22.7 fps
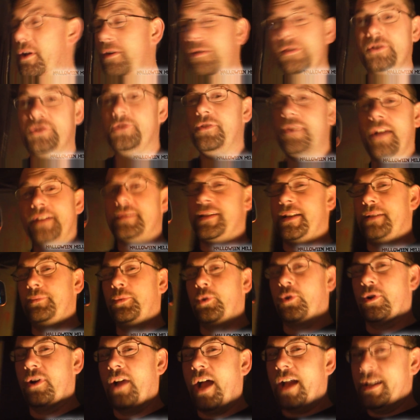I'm not going to show you guys
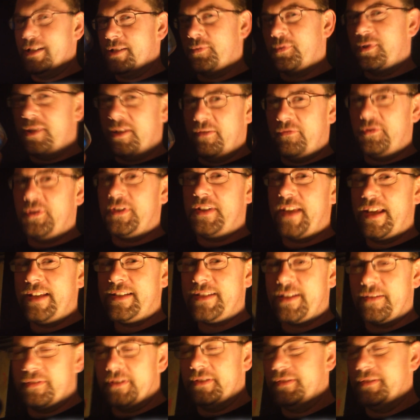anymore. I just want to give you a taste